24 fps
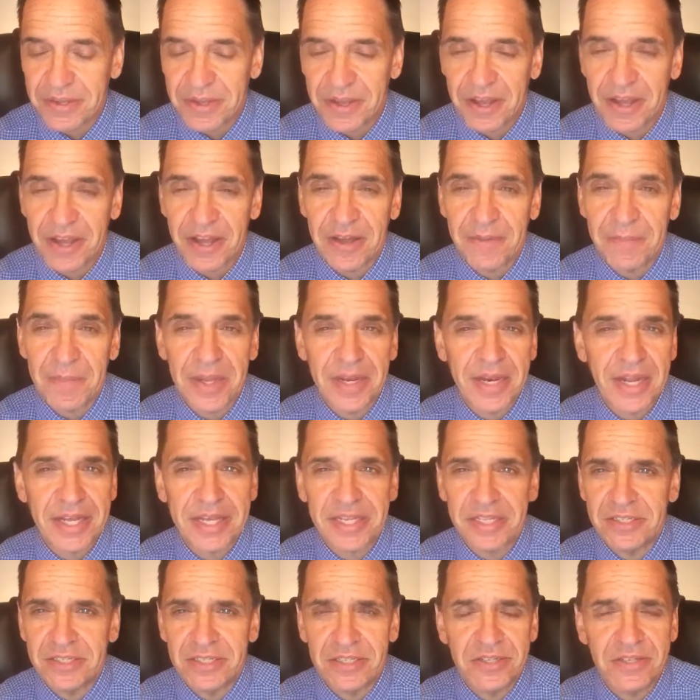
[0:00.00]
and I
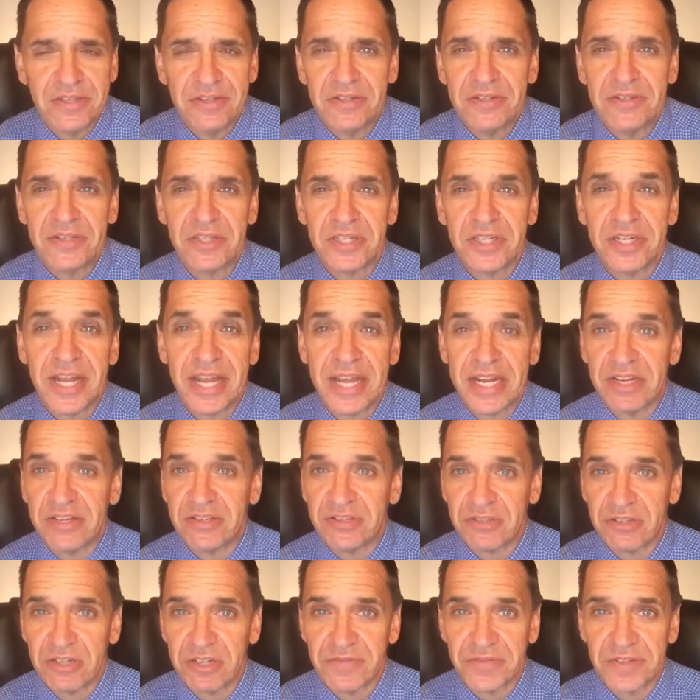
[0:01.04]
continue today to
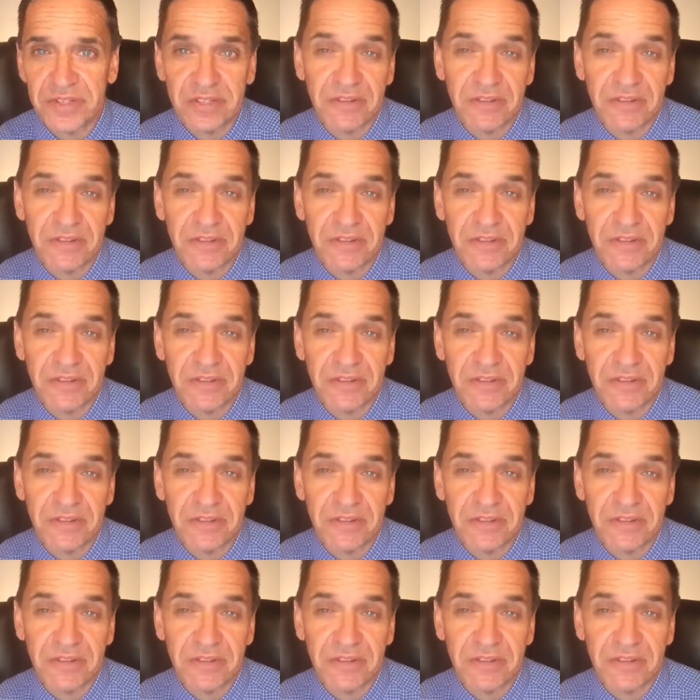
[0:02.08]
serve as